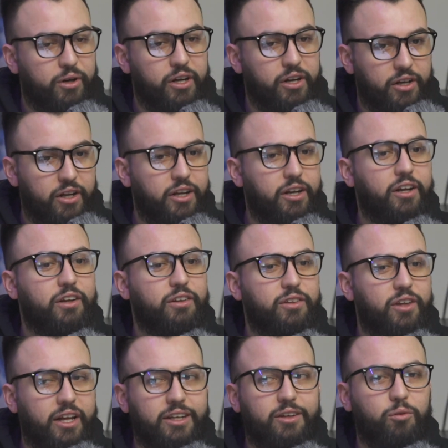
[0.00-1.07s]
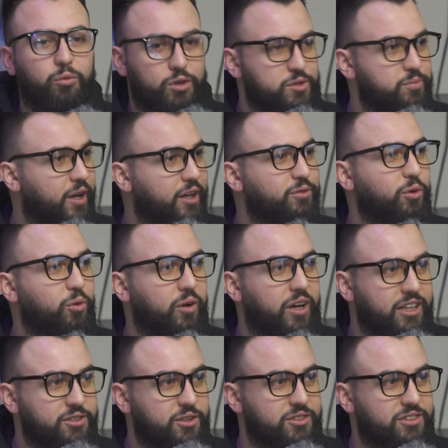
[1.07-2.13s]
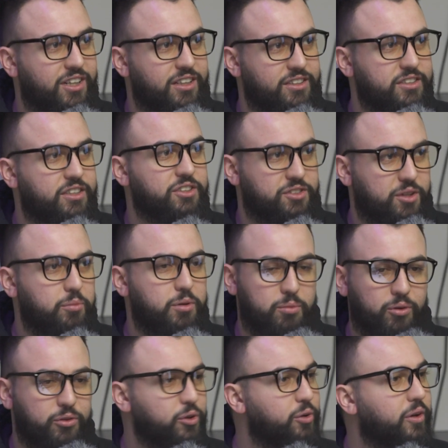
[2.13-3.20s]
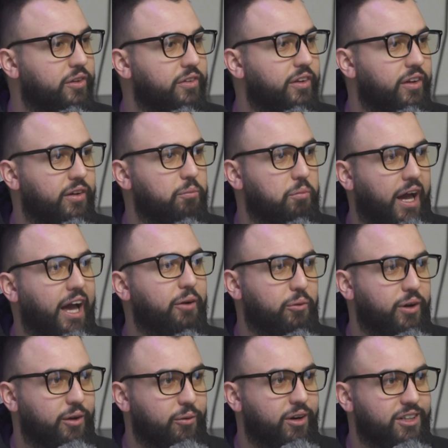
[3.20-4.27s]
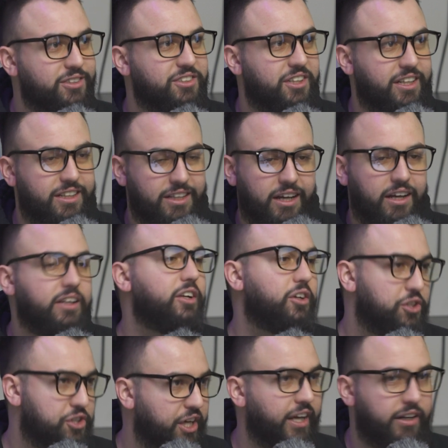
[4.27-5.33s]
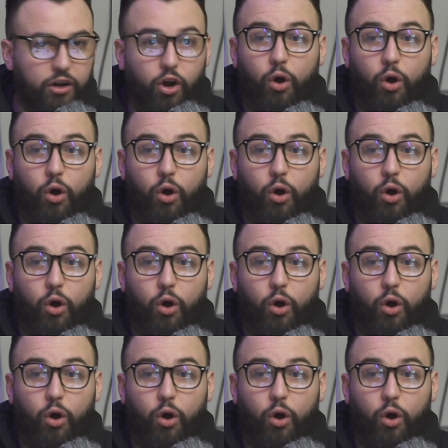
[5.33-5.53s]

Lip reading: but in a like respectful way. So it's not, because some people do it the bad way. Where it's like, you're shit.